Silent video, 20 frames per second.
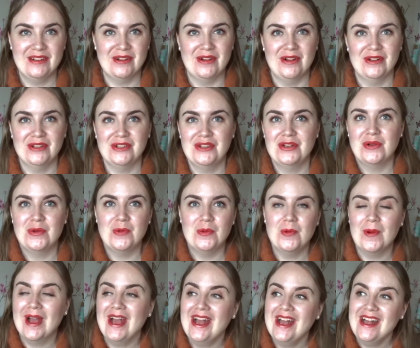gosh,
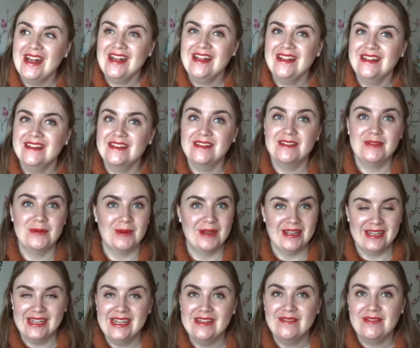where do I
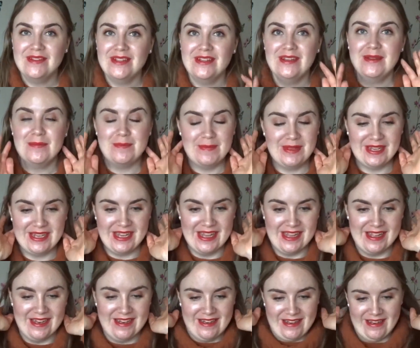even
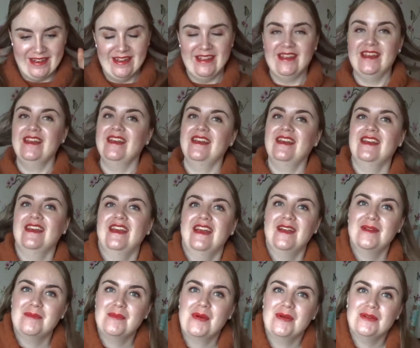begin?
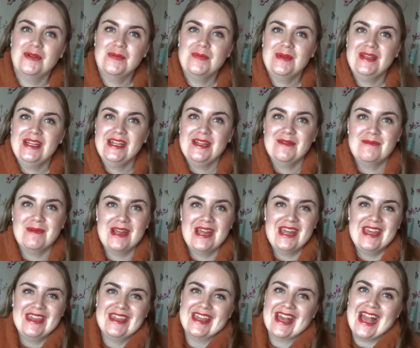Probably
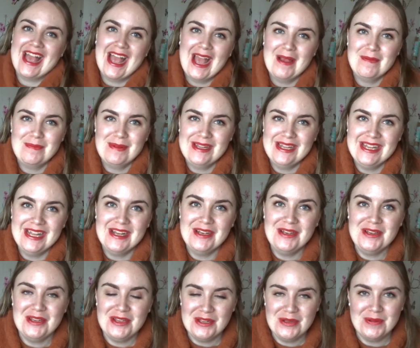with Happy
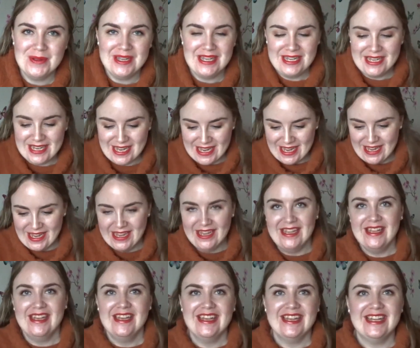New Year.
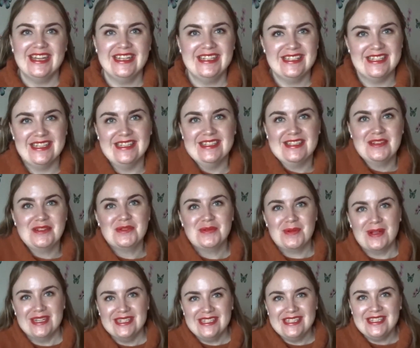It is
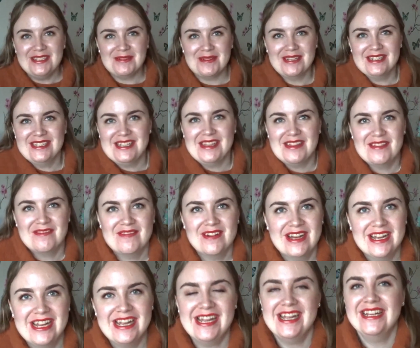
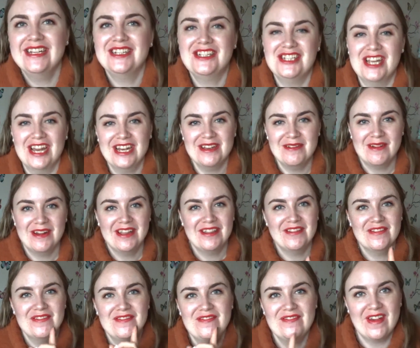2023, January the
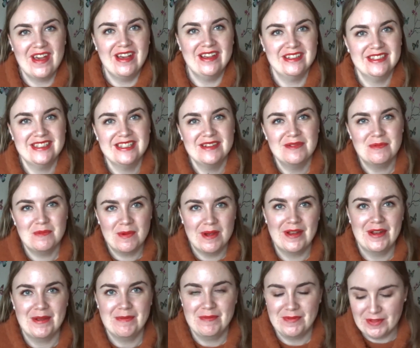1st when
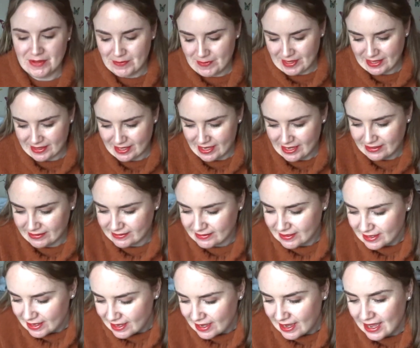I'm filming this,
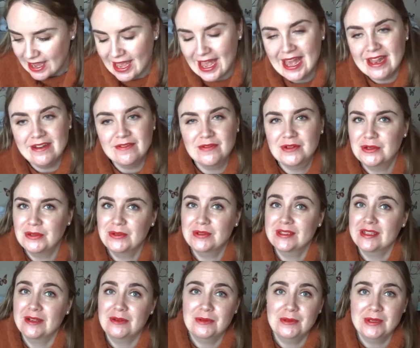and of course
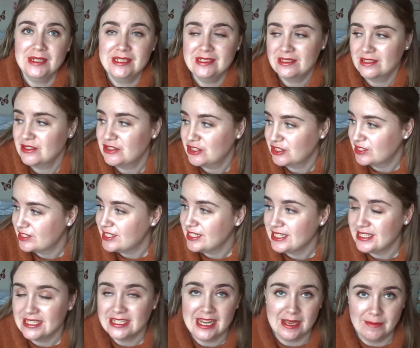I always just need
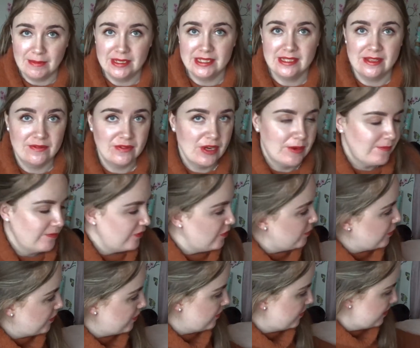to get myself
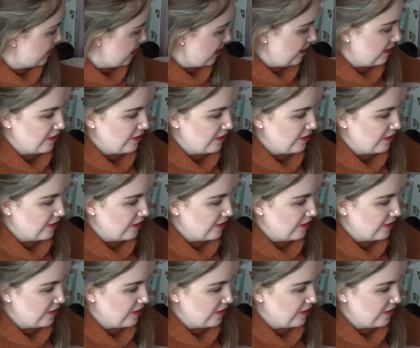comfortable, so